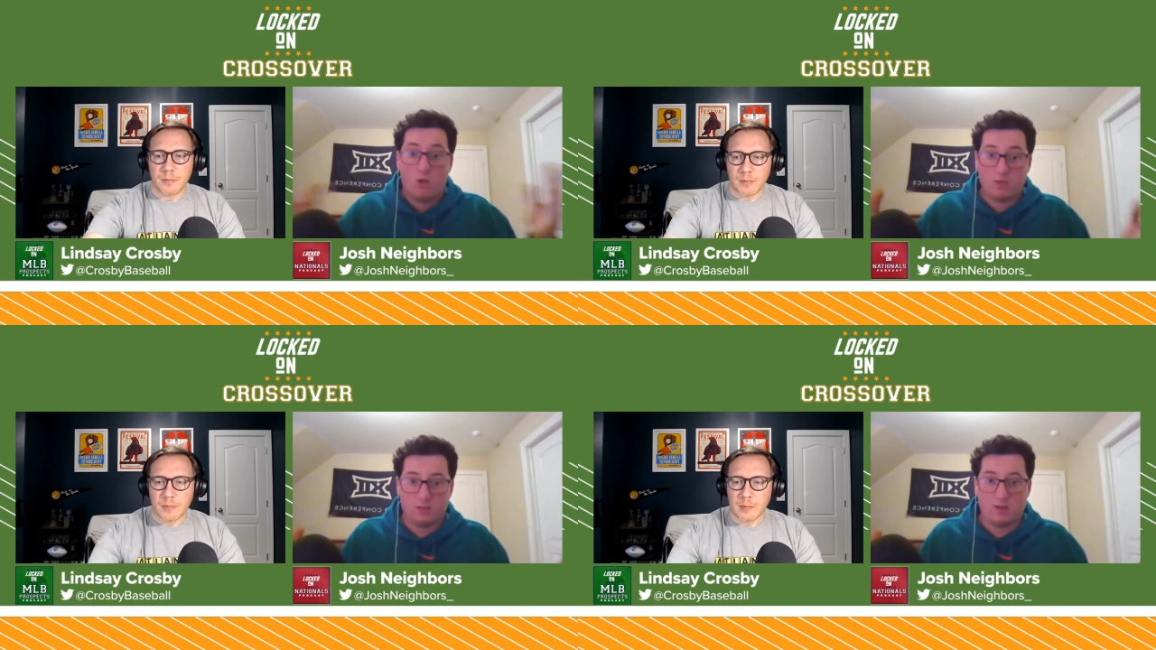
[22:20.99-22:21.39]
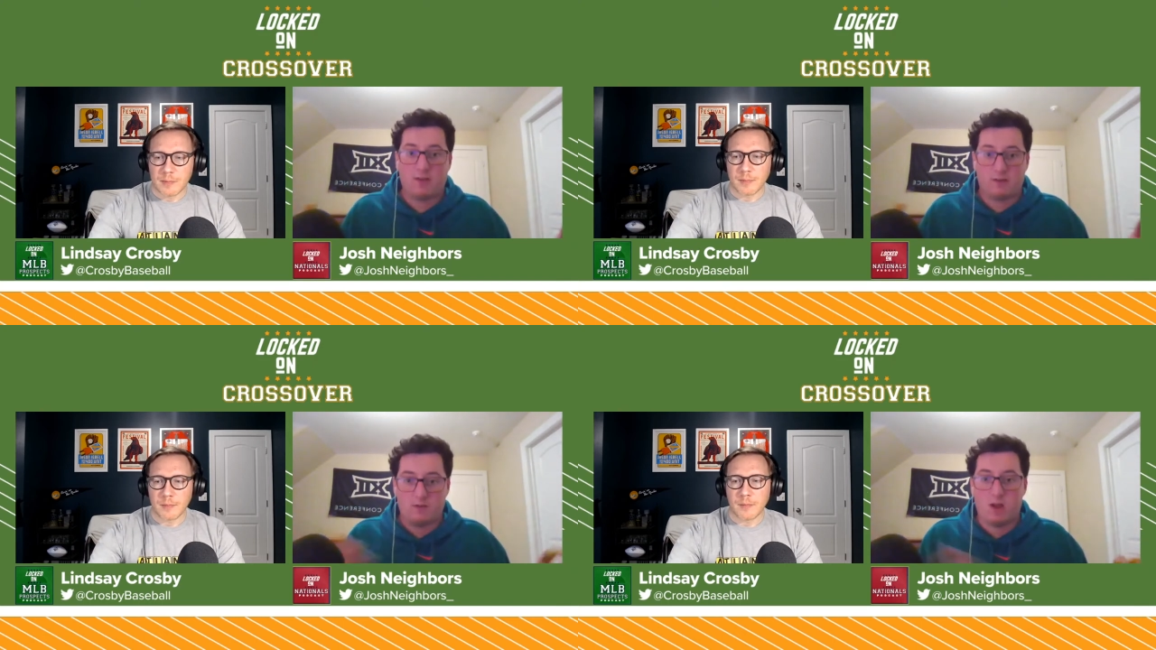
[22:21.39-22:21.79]
Speaker 1: we saw
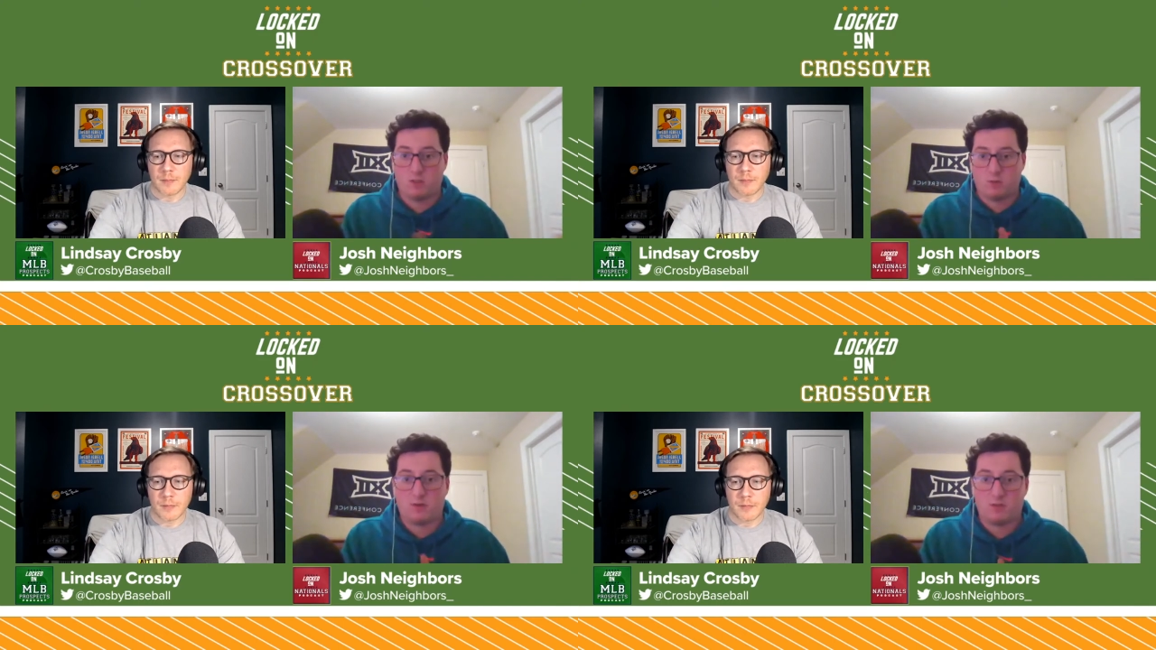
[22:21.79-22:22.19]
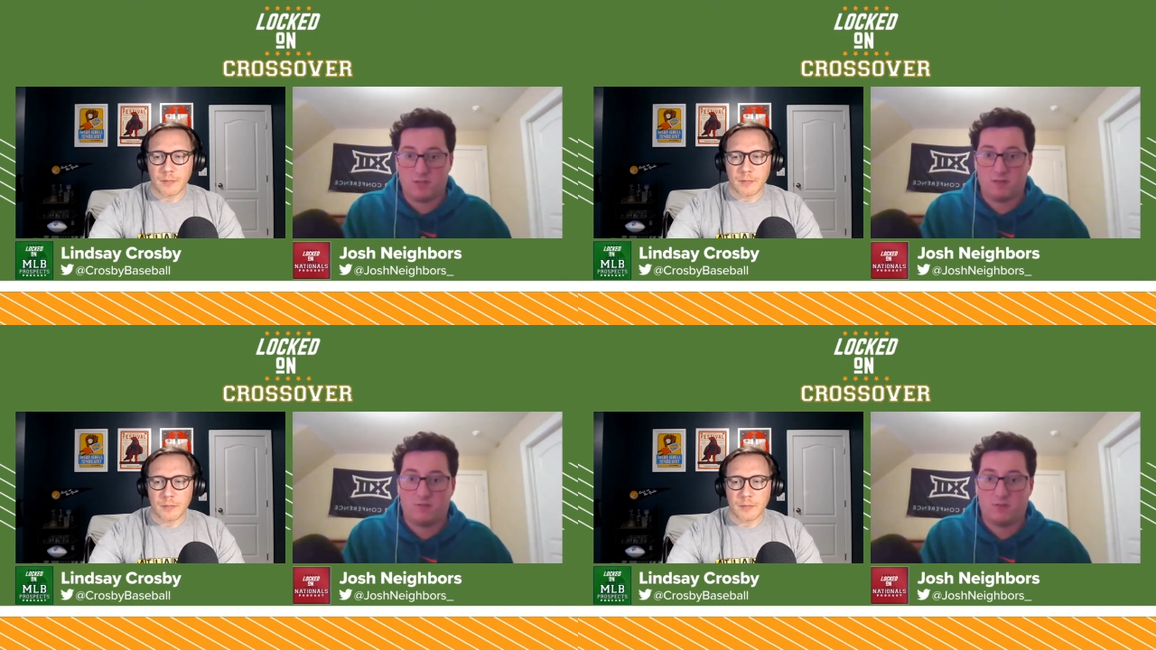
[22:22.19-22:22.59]
henry ruggs wide
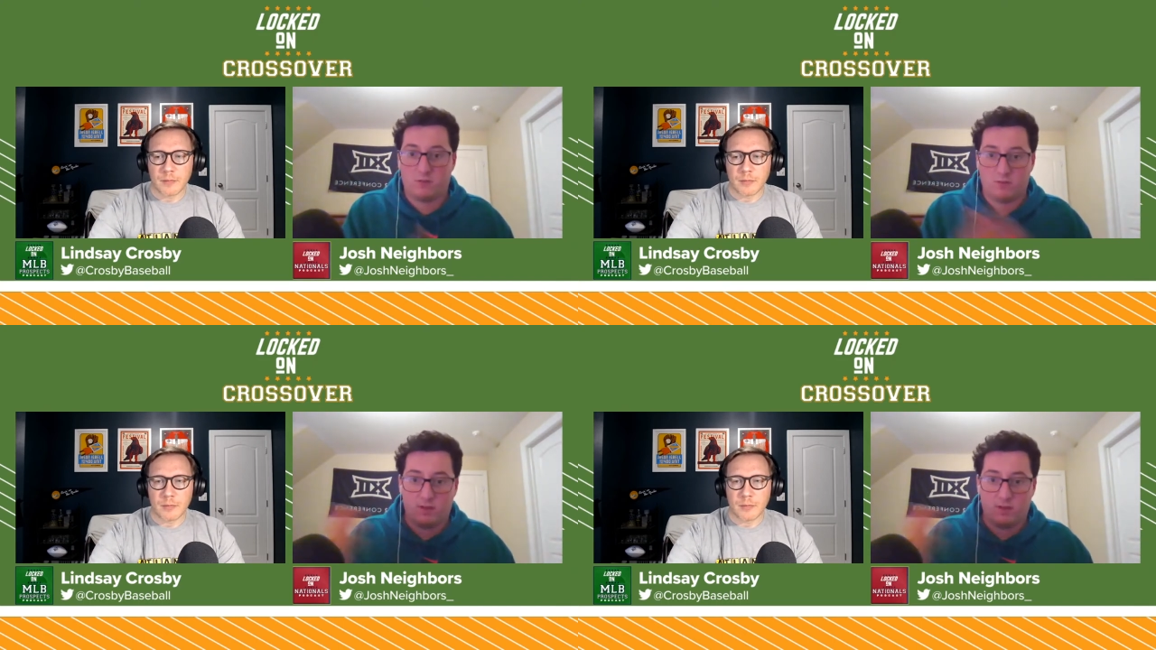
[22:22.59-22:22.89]
receiver for the,